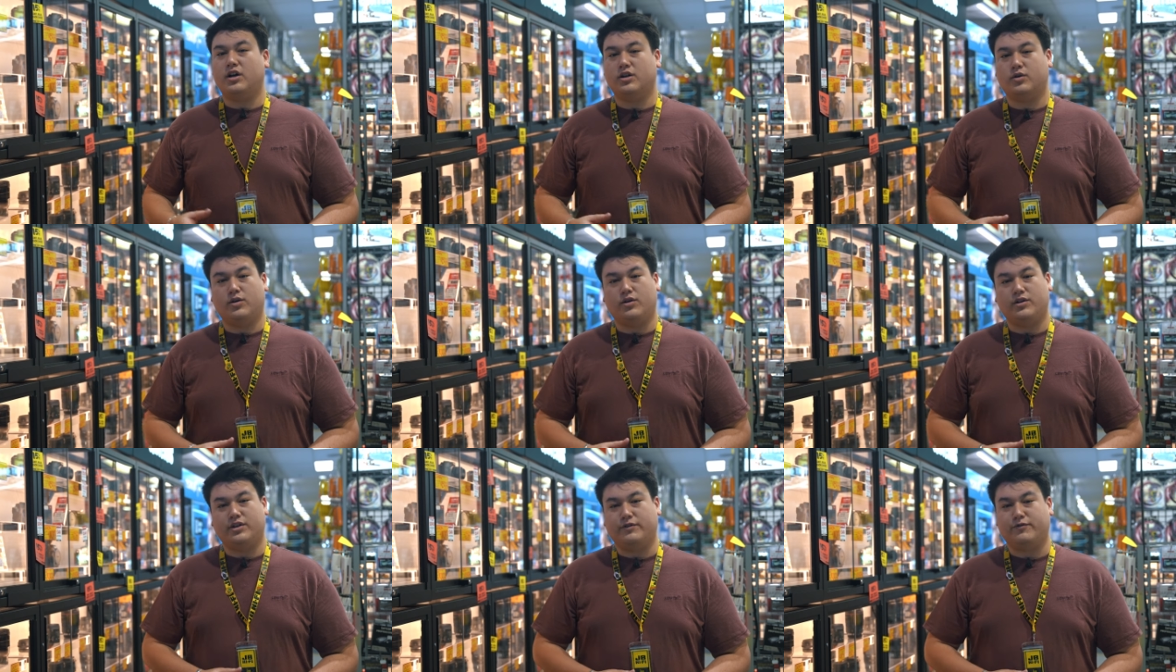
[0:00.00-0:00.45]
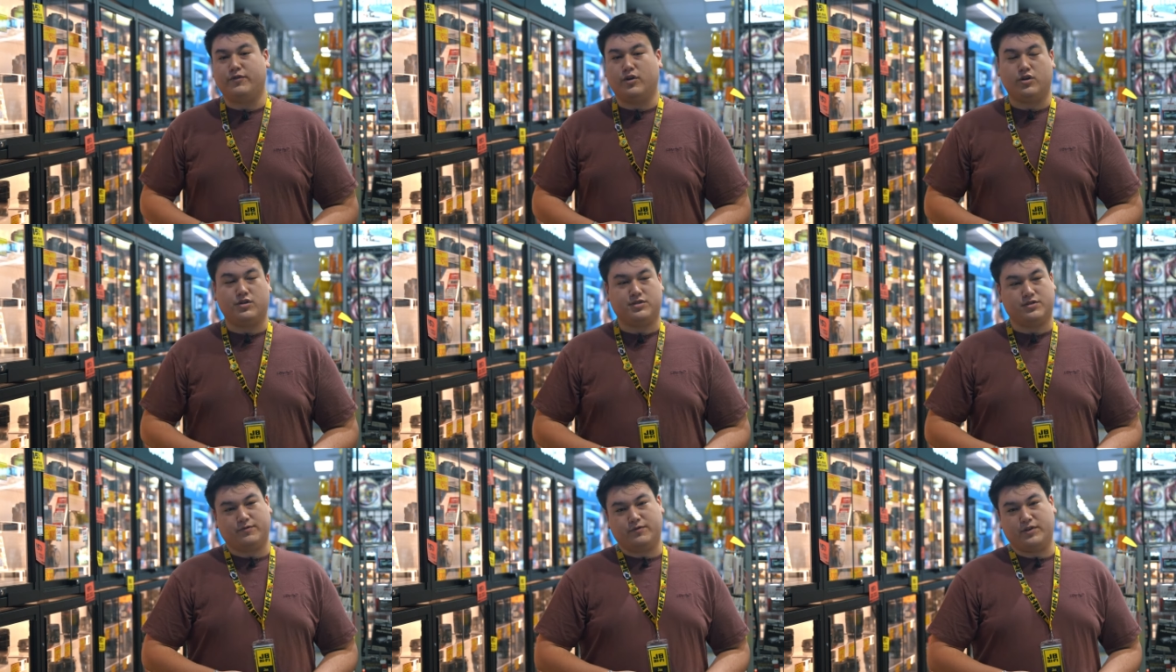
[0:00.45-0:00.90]
high quality
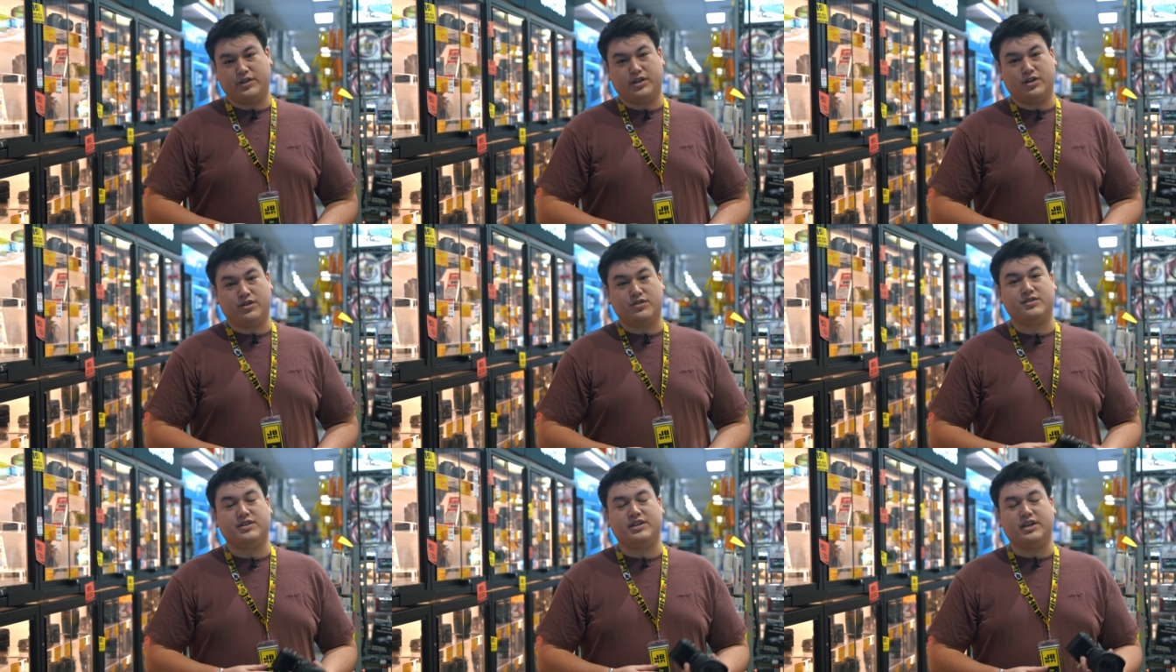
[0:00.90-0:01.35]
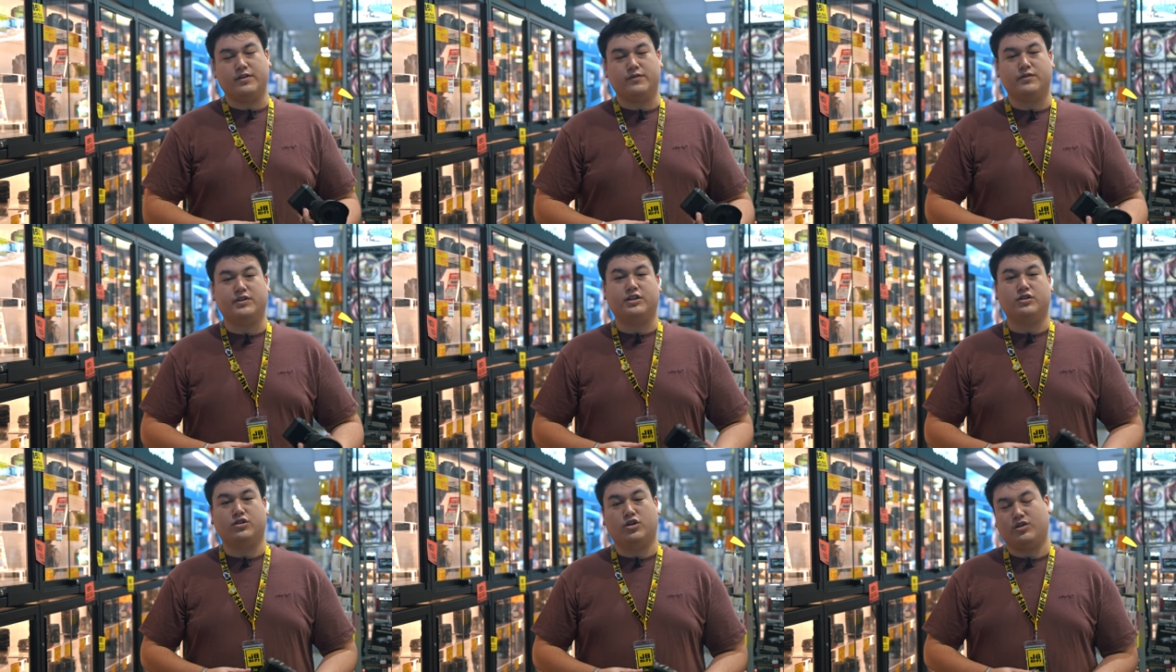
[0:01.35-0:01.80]
photos and videos
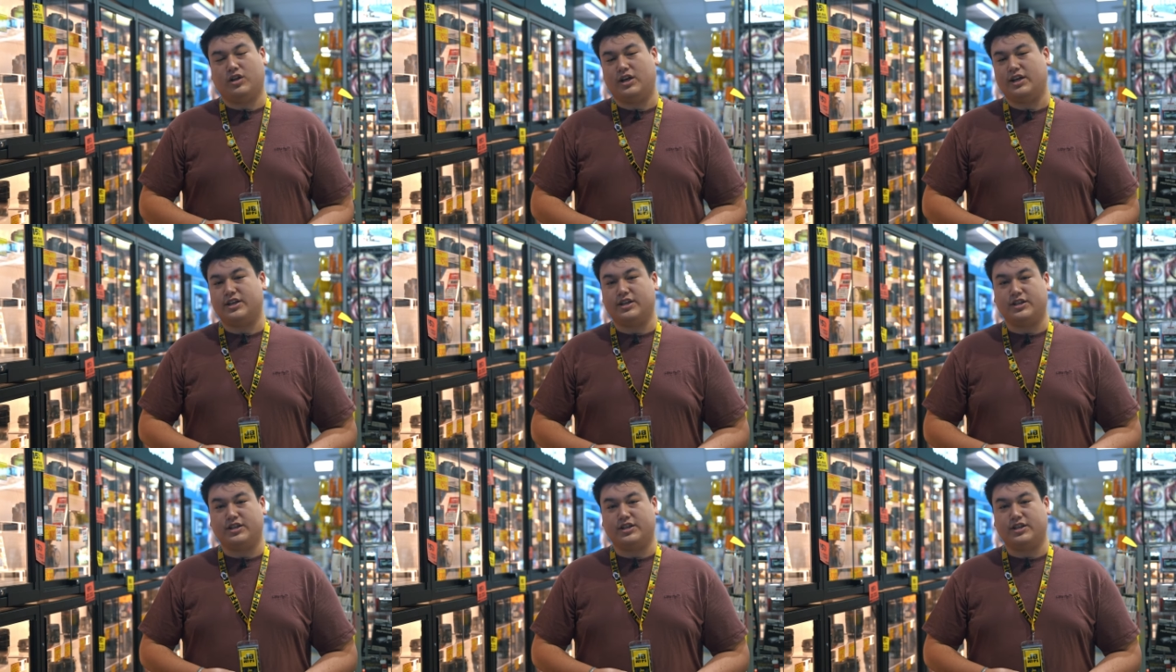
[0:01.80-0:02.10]
even in low light